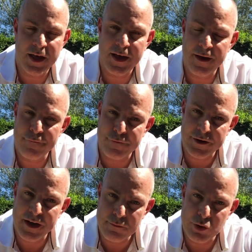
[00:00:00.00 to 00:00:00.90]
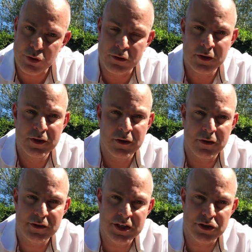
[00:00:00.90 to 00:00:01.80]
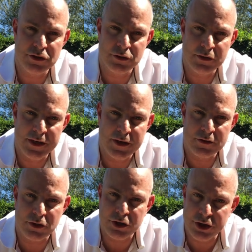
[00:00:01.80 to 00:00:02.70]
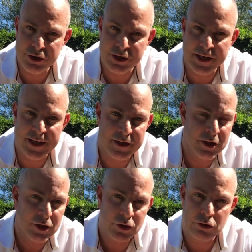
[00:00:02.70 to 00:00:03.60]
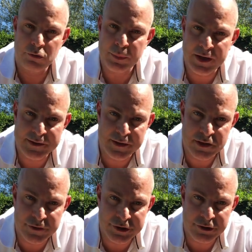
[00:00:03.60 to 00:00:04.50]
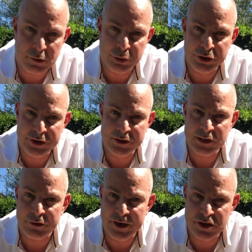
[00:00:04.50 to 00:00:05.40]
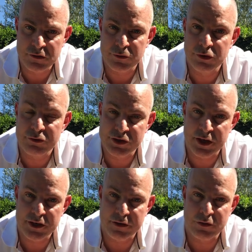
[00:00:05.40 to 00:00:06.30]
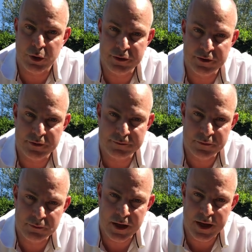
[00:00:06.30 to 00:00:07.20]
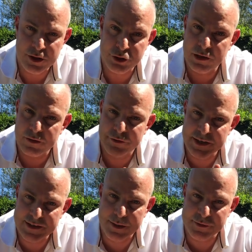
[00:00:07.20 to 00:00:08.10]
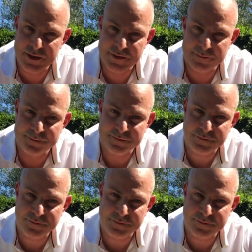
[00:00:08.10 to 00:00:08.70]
Uh, find out more on teacher toolkit dot co dot U K or reply to this video and I'll point you in the direction of all the research I've quoted. Uh, good luck for the exam season.